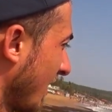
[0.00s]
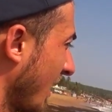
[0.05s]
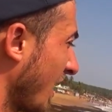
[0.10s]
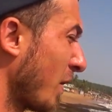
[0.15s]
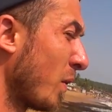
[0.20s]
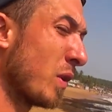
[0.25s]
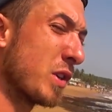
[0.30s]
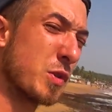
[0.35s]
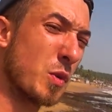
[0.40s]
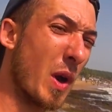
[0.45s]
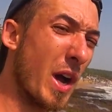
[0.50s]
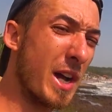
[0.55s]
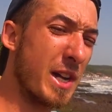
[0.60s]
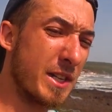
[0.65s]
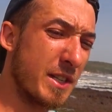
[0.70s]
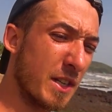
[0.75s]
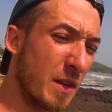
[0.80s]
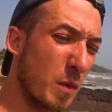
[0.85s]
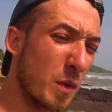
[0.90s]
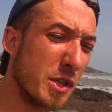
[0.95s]
it was
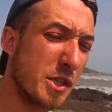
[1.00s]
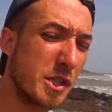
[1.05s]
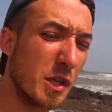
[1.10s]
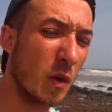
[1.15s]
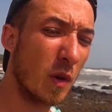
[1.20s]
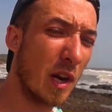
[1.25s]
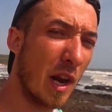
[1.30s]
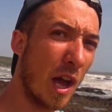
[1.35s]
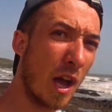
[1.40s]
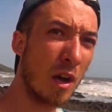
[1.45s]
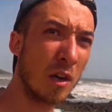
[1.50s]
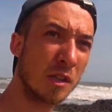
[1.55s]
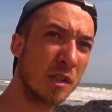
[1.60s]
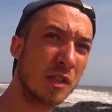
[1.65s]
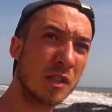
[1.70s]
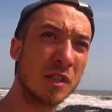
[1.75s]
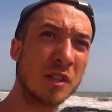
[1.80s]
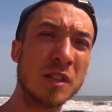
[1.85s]
white it was so loud